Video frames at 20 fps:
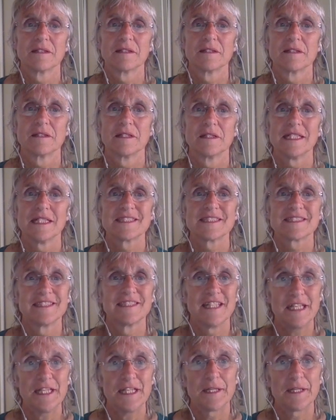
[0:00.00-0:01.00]
It's
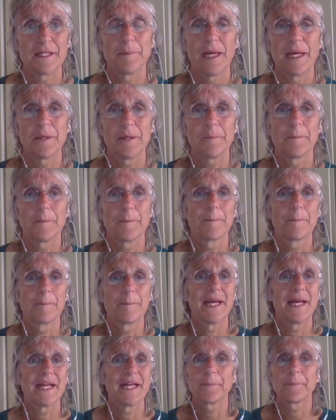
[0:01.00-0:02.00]
not about
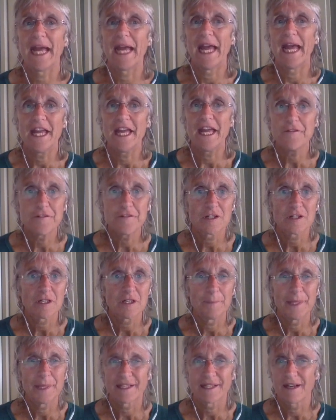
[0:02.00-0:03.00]
better behavior,
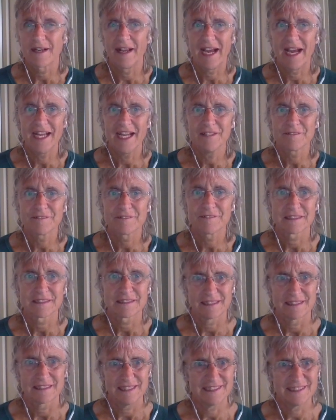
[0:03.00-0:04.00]
better life.
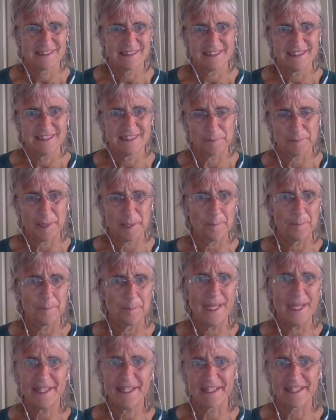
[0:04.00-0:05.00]
It's not about
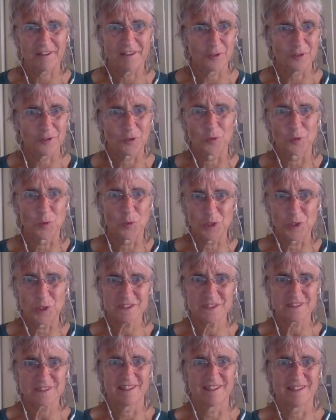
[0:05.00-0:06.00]
better or
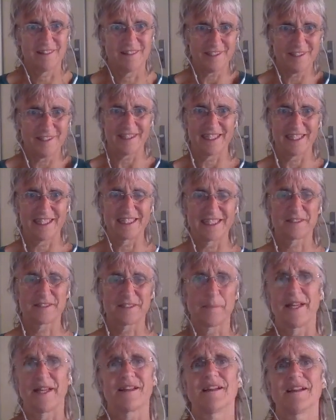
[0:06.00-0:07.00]
worse. Nothing is
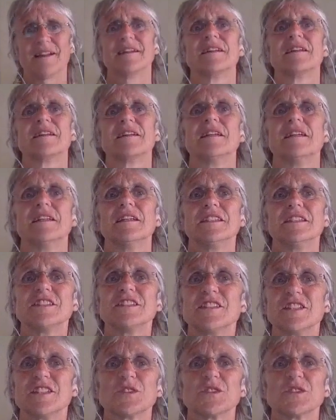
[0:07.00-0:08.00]
better. It's
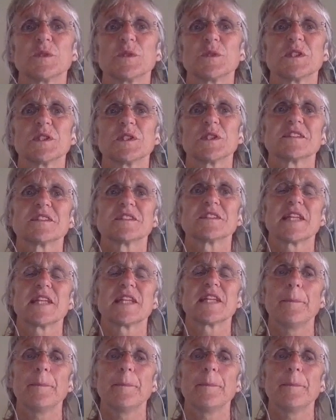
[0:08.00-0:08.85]
just what's happening.